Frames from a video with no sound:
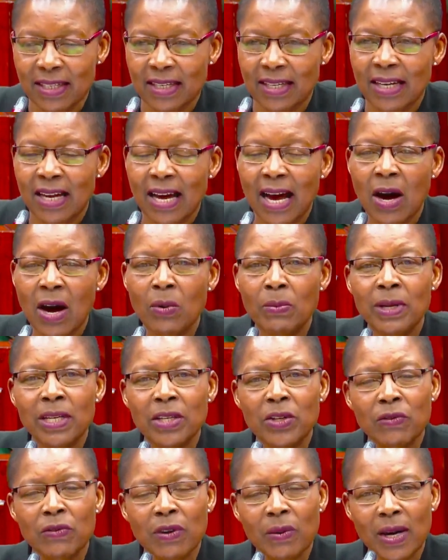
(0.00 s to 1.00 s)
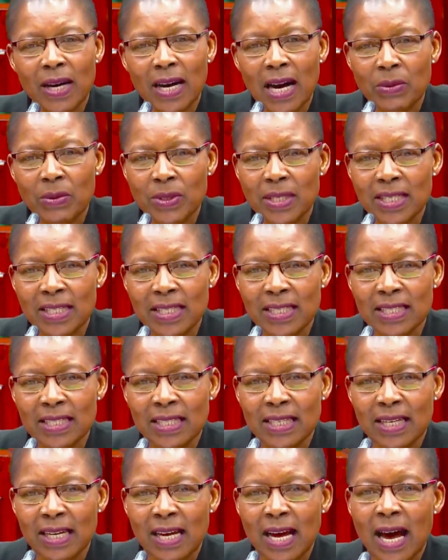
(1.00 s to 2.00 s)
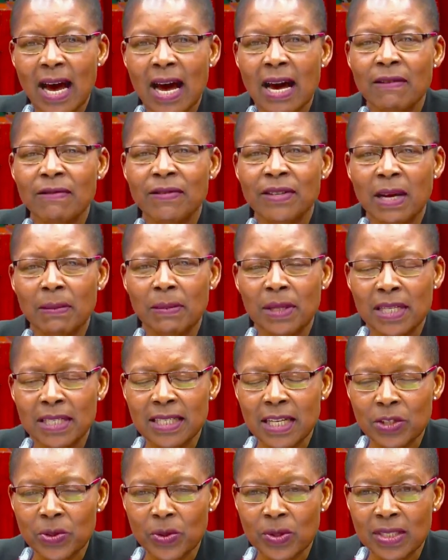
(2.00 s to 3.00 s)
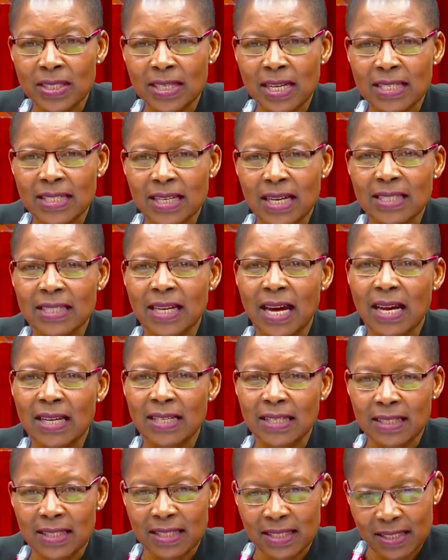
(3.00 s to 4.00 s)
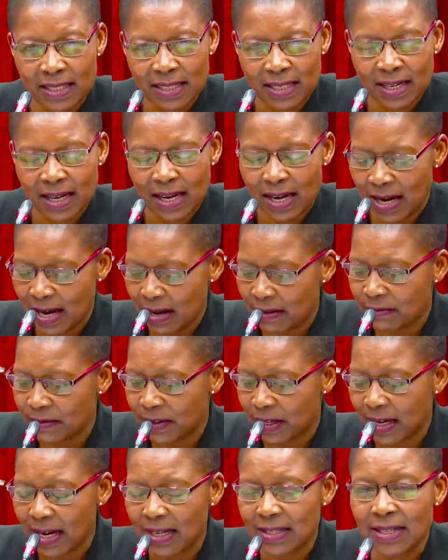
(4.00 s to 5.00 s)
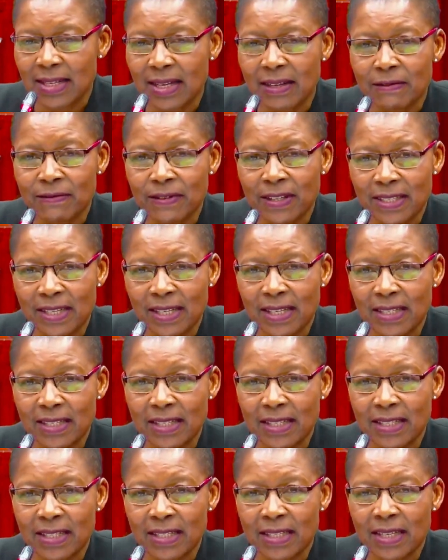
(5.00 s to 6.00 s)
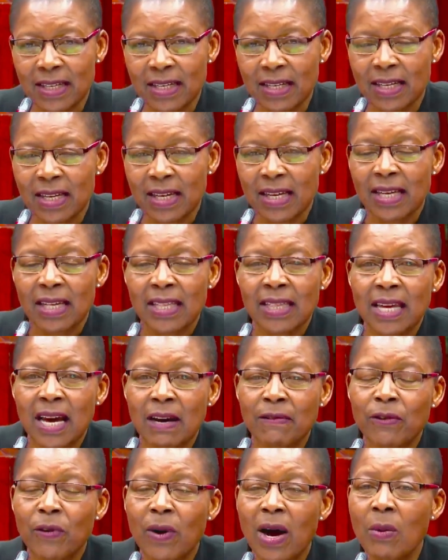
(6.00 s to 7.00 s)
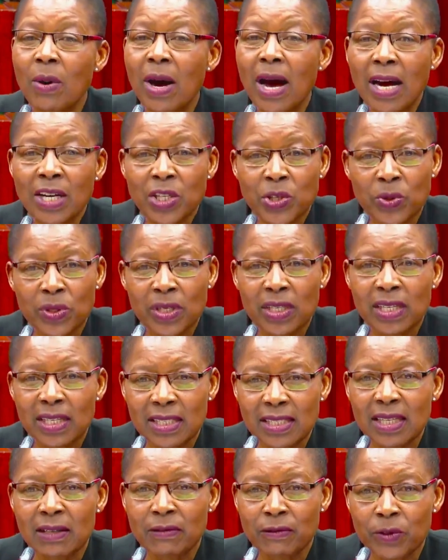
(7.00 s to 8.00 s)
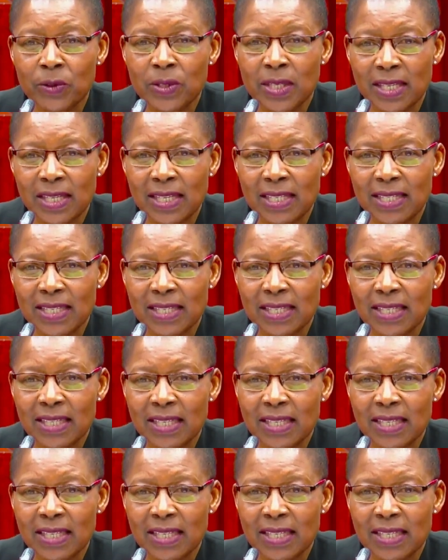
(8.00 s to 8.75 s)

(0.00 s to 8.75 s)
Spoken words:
How many of our counties have rehabilitation centers and have counseling facilities? Therefore, our action is in futility.